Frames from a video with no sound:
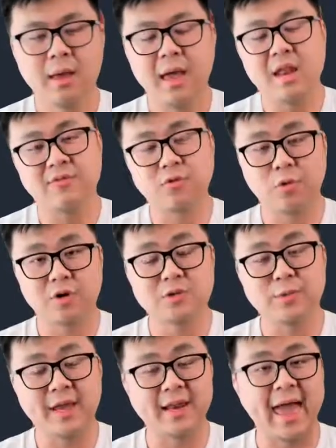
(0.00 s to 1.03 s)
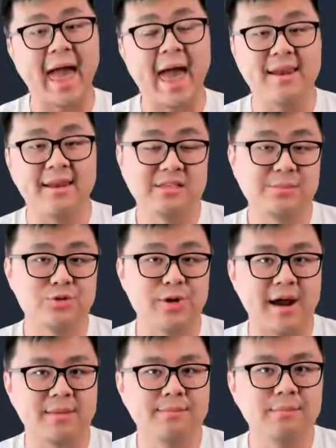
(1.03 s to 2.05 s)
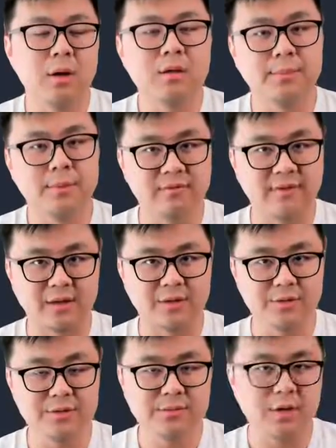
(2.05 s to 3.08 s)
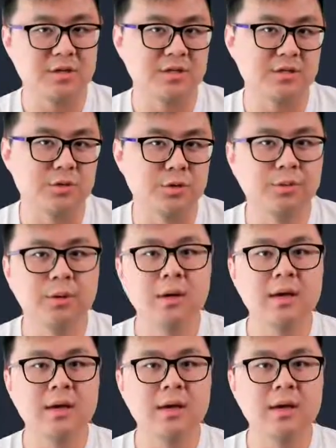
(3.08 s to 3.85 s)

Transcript: And of course, we can add and subtract multiple vectors, not just 2.